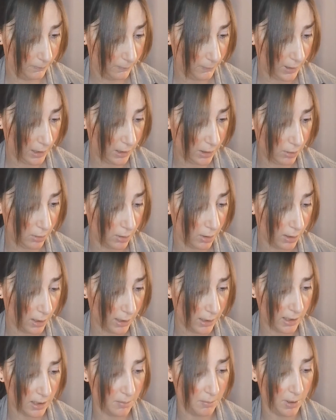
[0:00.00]
and you can
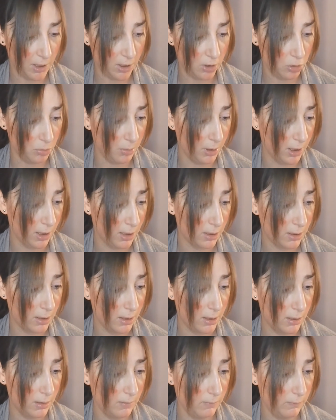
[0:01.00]
customize your
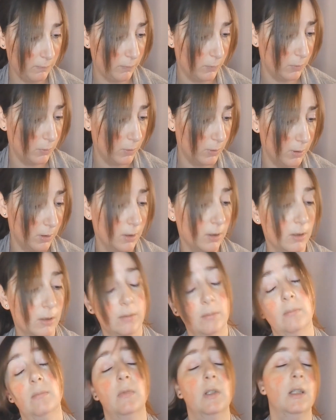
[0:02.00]
box for
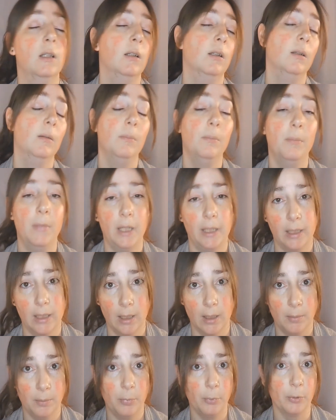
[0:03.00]

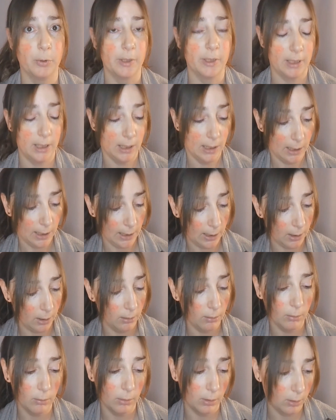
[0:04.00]
makeup or
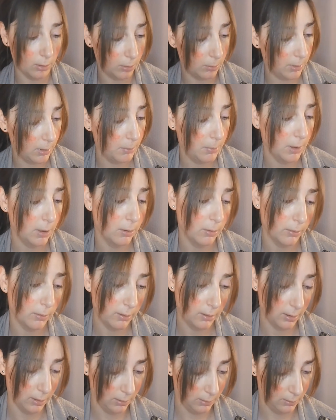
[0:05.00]
skincare or a little bit of both.